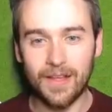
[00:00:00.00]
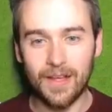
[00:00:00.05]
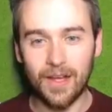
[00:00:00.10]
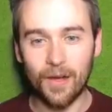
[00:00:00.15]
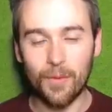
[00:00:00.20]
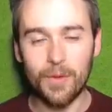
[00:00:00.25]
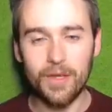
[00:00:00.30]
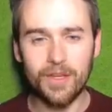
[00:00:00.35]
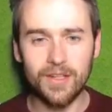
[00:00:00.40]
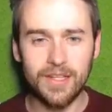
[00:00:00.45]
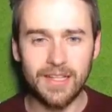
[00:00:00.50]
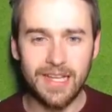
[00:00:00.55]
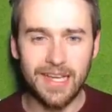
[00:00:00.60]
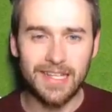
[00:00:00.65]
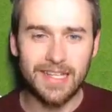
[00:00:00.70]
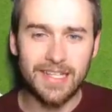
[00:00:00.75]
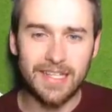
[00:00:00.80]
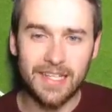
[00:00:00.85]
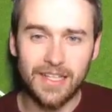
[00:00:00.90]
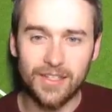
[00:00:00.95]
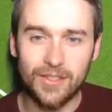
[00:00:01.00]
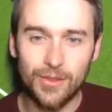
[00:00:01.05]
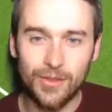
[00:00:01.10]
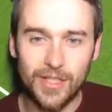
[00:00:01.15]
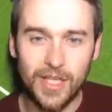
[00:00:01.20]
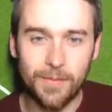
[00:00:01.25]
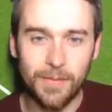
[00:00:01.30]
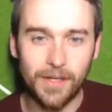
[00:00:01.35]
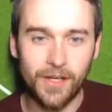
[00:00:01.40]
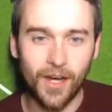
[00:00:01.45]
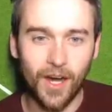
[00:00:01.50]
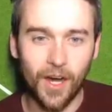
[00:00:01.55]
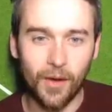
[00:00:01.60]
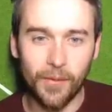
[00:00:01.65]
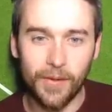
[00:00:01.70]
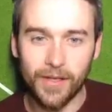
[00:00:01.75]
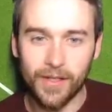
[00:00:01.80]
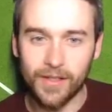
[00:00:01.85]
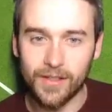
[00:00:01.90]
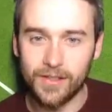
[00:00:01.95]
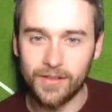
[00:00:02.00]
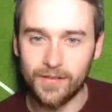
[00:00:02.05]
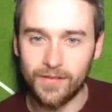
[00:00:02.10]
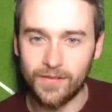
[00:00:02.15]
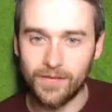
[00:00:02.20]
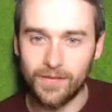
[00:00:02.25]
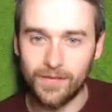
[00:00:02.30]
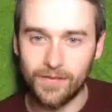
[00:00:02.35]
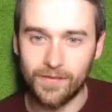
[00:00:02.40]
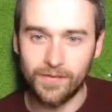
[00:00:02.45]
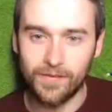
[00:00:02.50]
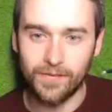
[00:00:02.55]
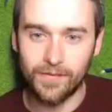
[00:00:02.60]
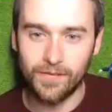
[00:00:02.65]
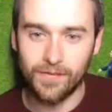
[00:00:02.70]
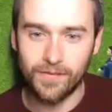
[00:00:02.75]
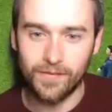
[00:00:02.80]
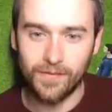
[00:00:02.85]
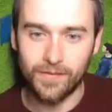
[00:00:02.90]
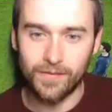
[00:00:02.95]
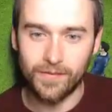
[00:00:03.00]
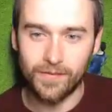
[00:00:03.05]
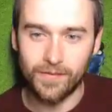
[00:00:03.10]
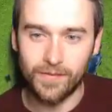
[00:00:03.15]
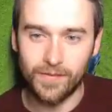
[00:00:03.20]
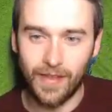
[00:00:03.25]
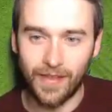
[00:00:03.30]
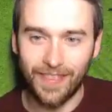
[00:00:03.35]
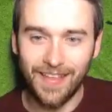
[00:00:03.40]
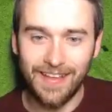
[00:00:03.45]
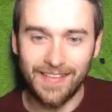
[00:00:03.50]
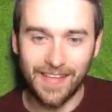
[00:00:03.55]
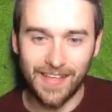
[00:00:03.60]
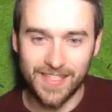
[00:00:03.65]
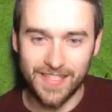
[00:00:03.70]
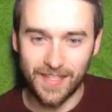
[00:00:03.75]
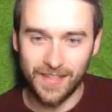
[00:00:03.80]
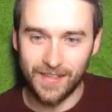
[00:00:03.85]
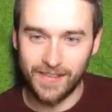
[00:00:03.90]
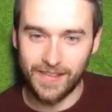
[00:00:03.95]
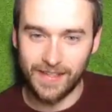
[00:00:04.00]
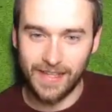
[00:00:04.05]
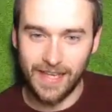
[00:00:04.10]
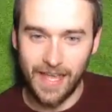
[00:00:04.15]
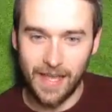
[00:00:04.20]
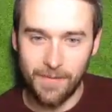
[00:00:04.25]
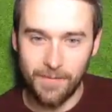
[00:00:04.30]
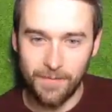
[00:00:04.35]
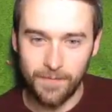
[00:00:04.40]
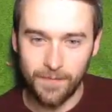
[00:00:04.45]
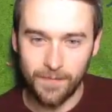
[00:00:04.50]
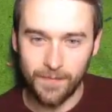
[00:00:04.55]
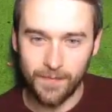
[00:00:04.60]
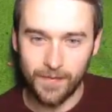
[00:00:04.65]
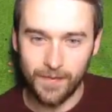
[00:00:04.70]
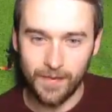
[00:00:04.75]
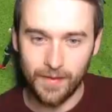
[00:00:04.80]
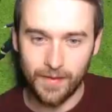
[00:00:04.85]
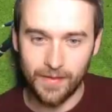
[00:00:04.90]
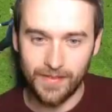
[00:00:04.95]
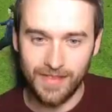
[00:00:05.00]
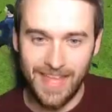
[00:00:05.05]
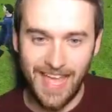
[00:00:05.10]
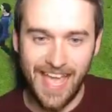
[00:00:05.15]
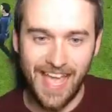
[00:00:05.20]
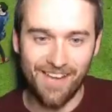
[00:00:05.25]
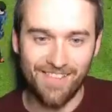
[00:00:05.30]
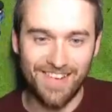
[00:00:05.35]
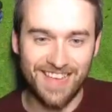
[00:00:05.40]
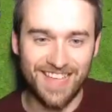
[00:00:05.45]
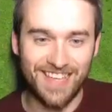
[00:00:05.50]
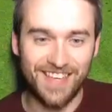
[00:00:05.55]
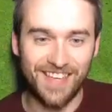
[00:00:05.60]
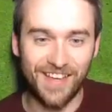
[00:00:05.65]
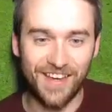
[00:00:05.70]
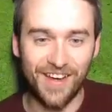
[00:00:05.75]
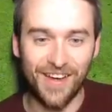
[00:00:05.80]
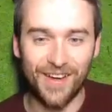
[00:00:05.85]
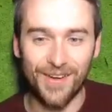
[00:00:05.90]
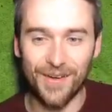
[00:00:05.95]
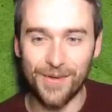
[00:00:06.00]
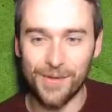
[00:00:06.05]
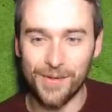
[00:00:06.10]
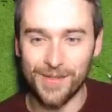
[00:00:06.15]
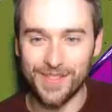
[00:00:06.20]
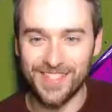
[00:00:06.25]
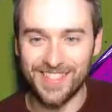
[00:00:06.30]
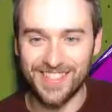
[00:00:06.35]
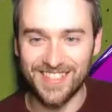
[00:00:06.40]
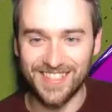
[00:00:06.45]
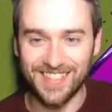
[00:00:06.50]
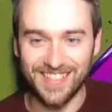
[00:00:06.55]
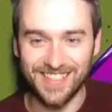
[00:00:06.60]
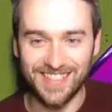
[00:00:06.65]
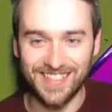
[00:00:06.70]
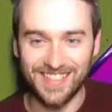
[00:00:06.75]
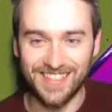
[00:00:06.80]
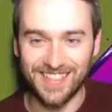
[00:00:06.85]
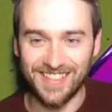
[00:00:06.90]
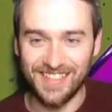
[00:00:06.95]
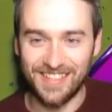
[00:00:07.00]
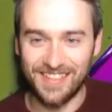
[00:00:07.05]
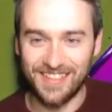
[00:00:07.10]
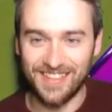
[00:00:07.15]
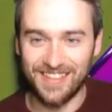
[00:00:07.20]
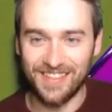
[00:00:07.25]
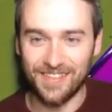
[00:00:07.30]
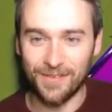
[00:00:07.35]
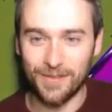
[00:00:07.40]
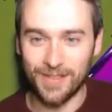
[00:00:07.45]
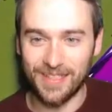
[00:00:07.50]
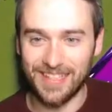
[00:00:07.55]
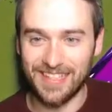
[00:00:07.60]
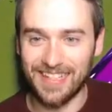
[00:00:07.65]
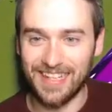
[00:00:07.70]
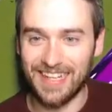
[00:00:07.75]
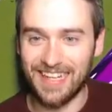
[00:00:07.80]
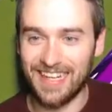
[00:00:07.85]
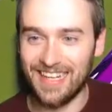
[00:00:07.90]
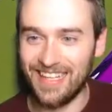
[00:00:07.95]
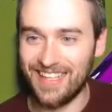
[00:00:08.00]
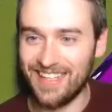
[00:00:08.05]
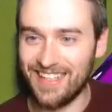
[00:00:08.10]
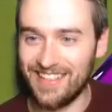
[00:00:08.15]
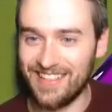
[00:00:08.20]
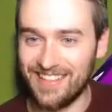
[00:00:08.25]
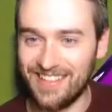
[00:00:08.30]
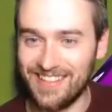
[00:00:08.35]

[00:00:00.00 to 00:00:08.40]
Are we going to get a goalkeeper cartwheel? I think they're still in the game. There he goes. What a guy.